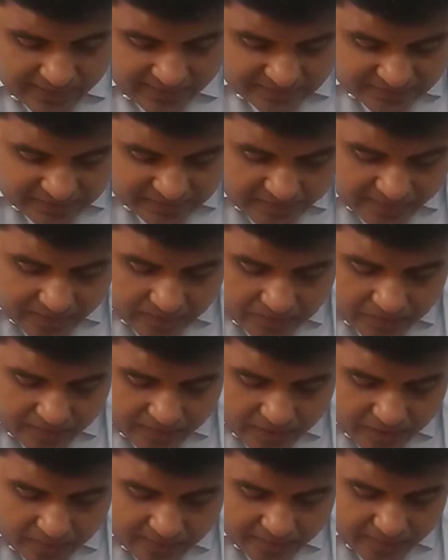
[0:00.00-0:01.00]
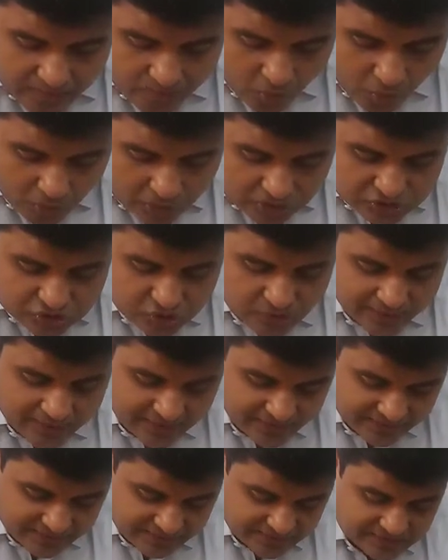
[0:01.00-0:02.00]
denser medium to rarer medium also
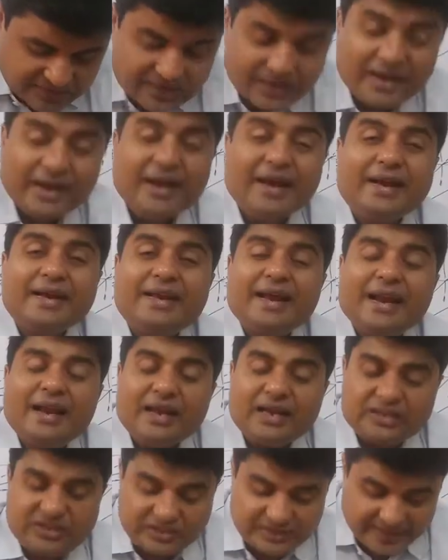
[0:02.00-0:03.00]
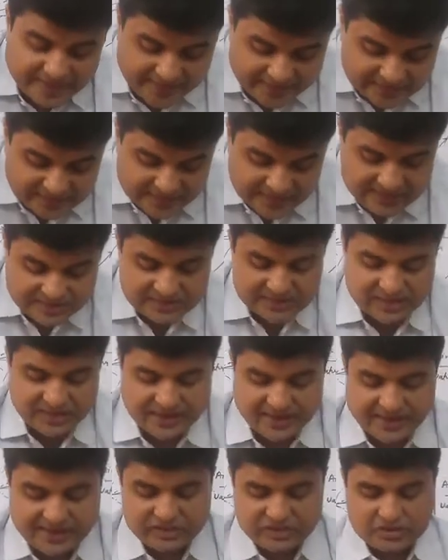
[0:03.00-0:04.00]
increases till a stage is
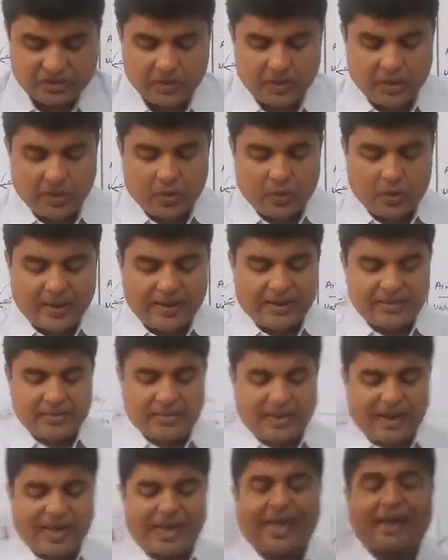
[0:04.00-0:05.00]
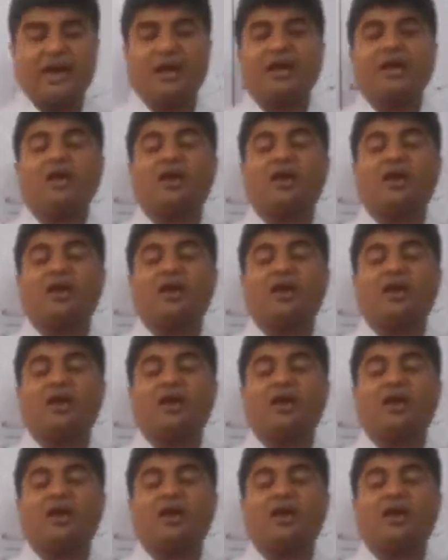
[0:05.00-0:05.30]
reached when the angle